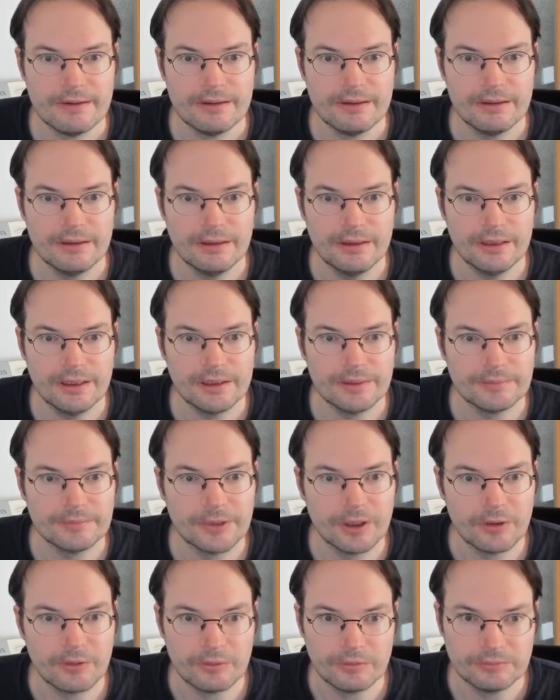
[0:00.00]

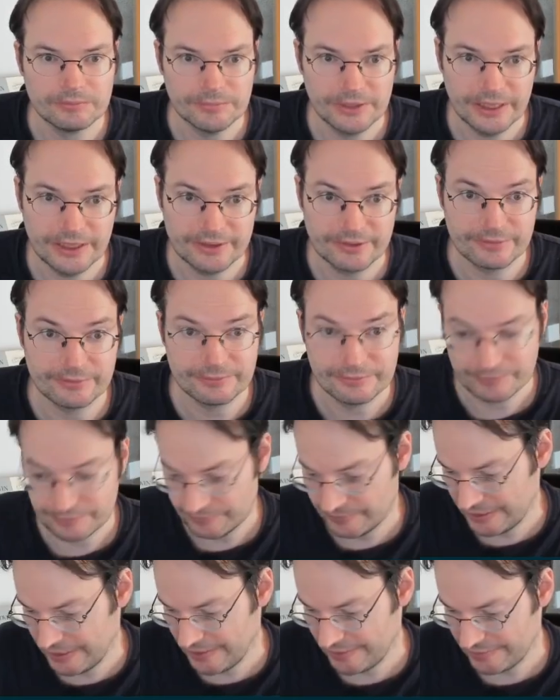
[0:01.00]
And
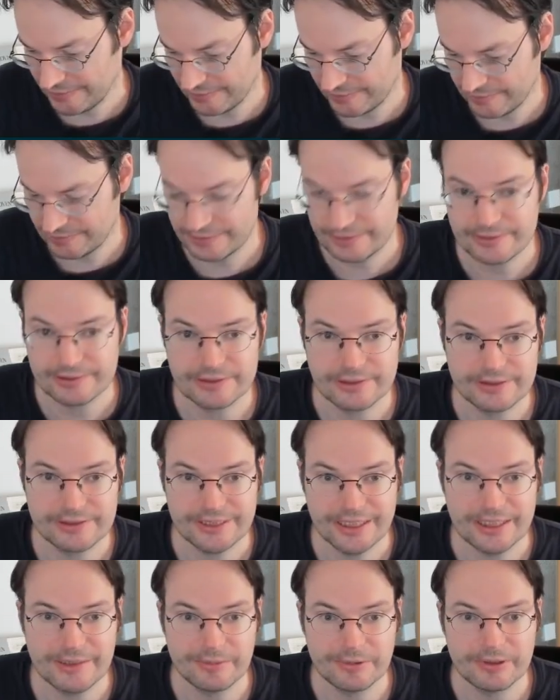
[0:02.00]
we get a
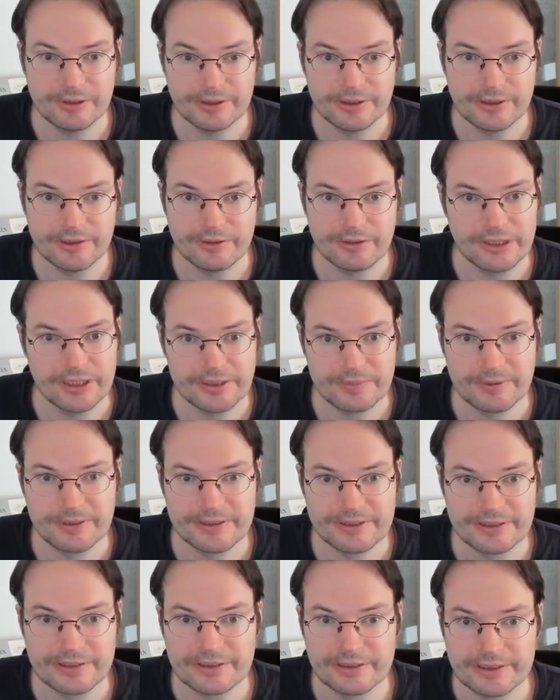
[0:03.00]
table here
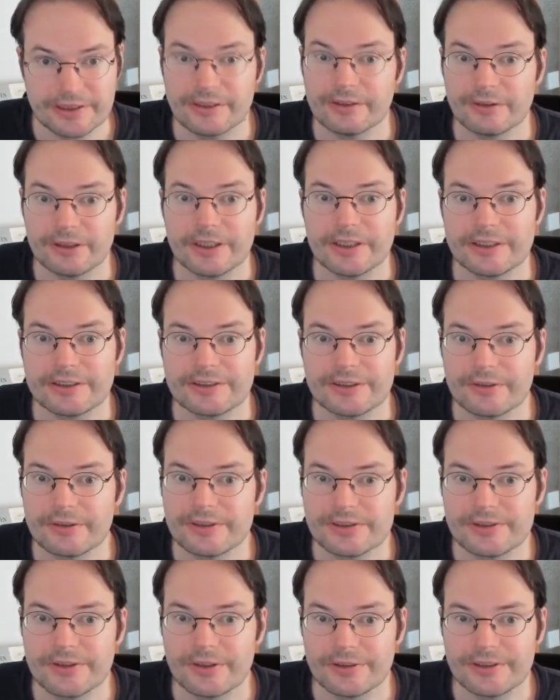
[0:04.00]
explicitly, right? So
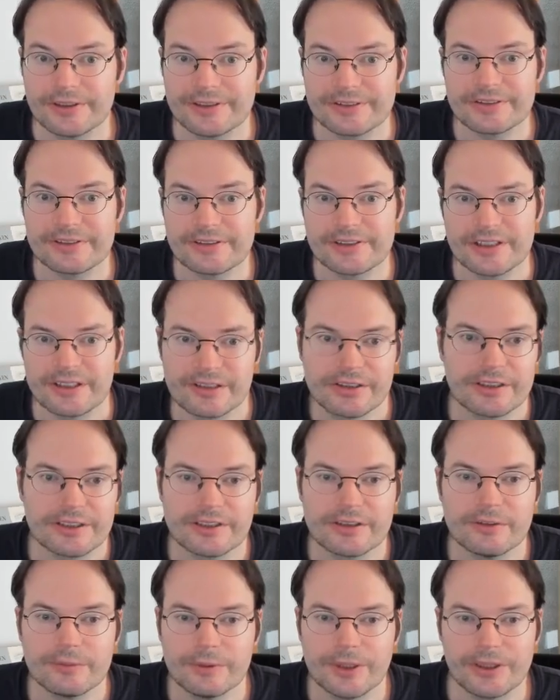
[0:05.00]
it's not necessarily
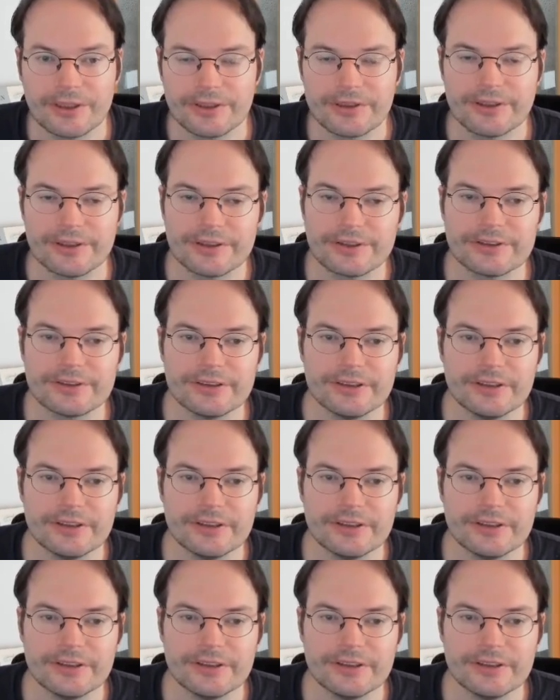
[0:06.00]
the one that